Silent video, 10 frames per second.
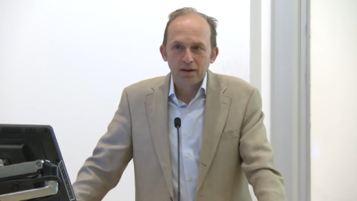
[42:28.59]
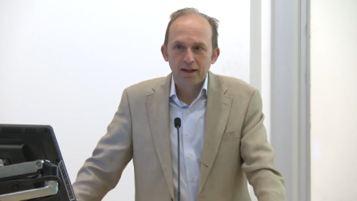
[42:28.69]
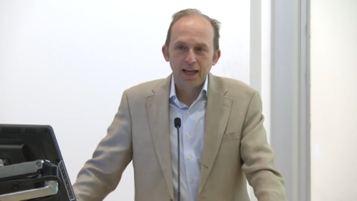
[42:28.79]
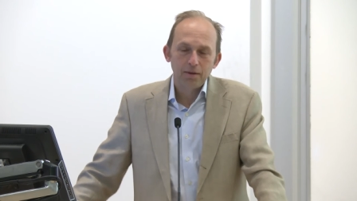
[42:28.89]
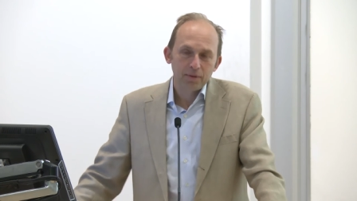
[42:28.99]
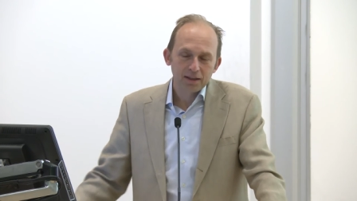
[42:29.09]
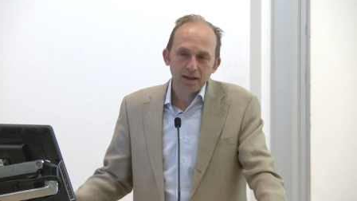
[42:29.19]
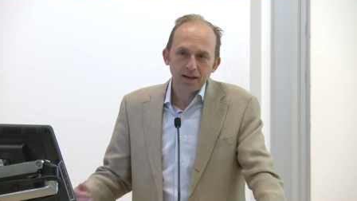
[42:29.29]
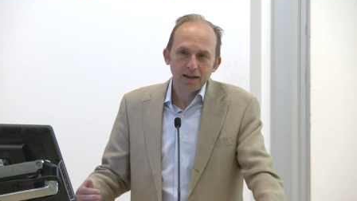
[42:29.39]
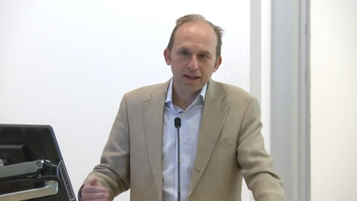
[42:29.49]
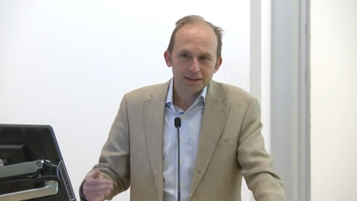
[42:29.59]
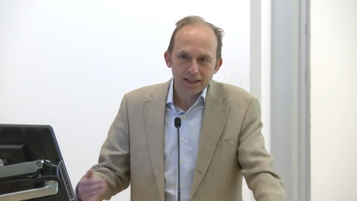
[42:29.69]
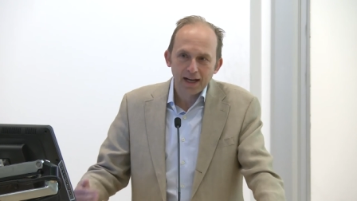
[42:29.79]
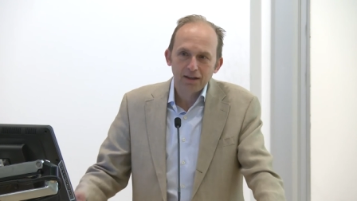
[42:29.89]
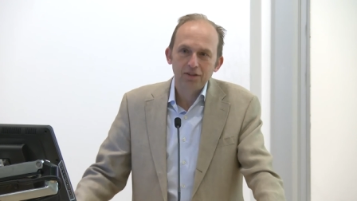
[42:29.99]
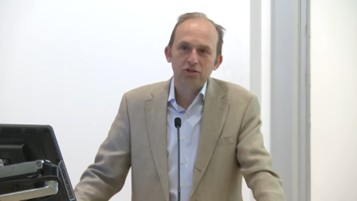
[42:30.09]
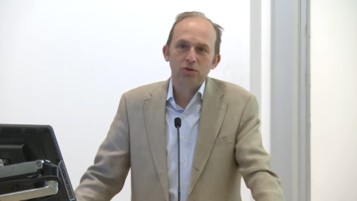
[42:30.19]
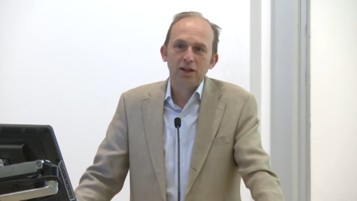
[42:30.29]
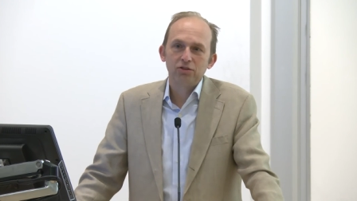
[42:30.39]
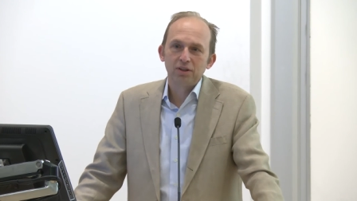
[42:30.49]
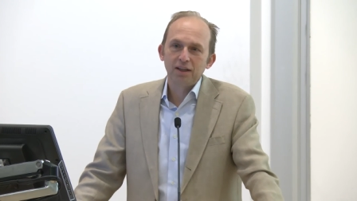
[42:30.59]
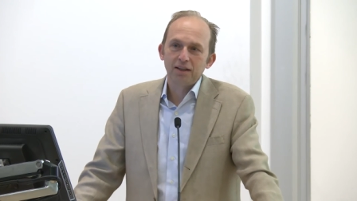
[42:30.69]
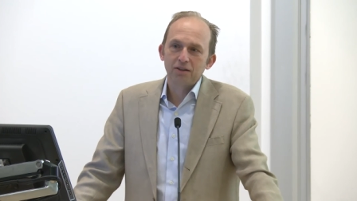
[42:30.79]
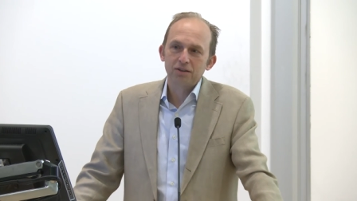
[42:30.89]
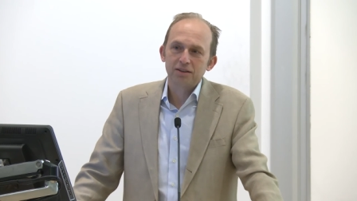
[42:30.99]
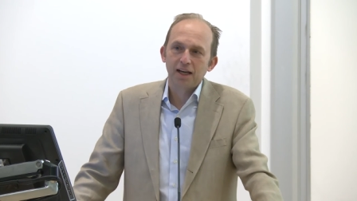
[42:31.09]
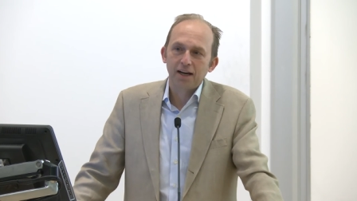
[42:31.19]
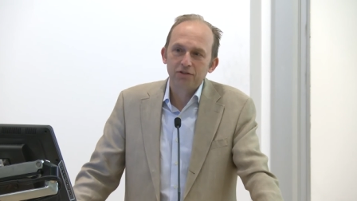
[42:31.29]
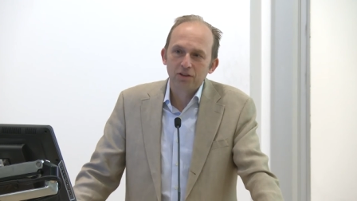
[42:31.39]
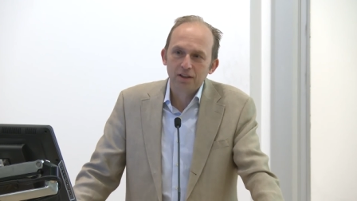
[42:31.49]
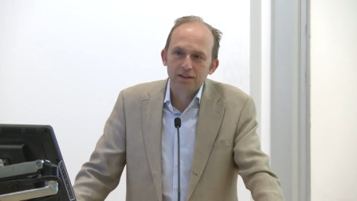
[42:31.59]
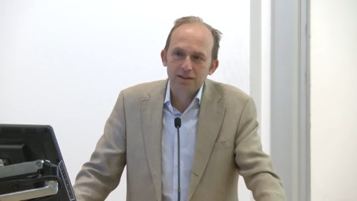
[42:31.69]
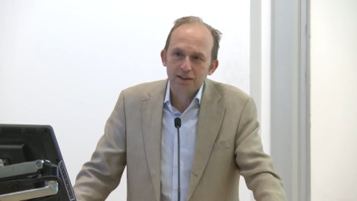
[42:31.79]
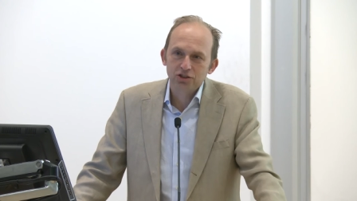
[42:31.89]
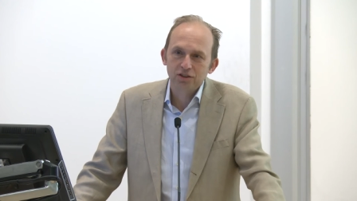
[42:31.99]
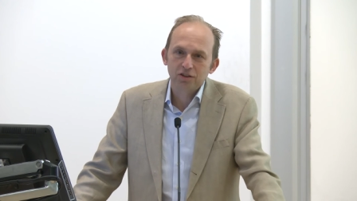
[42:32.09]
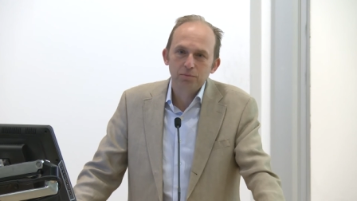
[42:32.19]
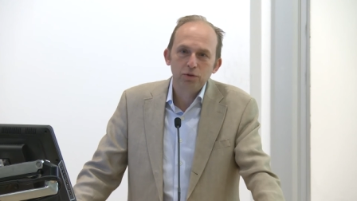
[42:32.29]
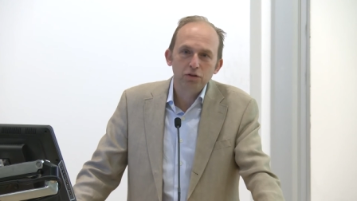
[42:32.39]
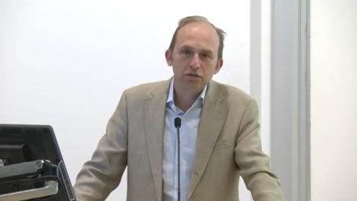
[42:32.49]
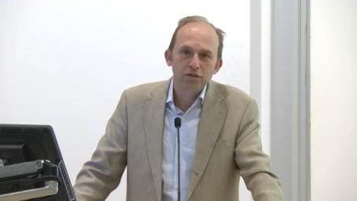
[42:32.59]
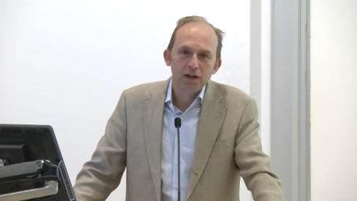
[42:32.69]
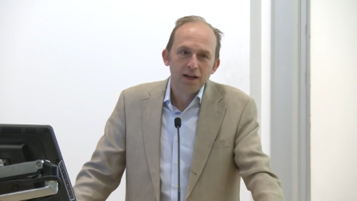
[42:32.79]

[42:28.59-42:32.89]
It came exactly 200 years after the decision to move